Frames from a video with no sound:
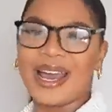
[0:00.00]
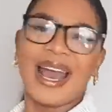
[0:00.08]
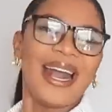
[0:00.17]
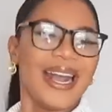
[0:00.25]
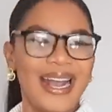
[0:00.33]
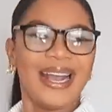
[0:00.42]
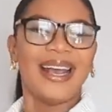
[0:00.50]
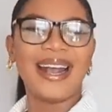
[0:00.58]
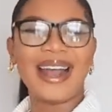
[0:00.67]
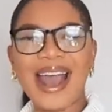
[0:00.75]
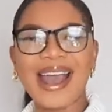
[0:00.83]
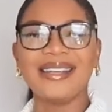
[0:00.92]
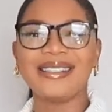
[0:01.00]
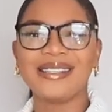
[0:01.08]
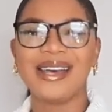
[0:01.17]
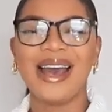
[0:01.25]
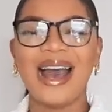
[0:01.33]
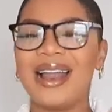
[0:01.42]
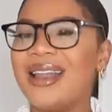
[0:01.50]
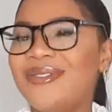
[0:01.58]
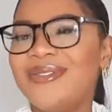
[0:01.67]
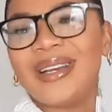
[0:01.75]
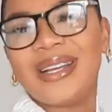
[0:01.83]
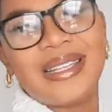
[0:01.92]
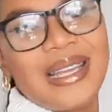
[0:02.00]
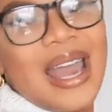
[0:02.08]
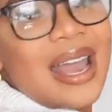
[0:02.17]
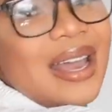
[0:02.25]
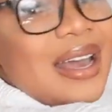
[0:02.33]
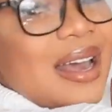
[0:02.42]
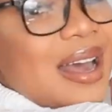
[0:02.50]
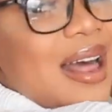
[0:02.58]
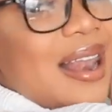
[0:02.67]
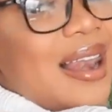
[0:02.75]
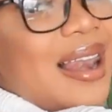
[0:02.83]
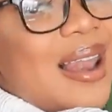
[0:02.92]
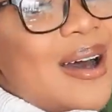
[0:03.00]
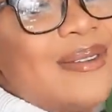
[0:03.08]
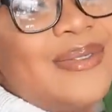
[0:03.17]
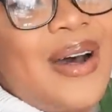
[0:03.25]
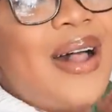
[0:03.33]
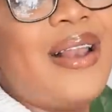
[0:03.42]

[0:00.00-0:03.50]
hey, guys, I love it, hey, love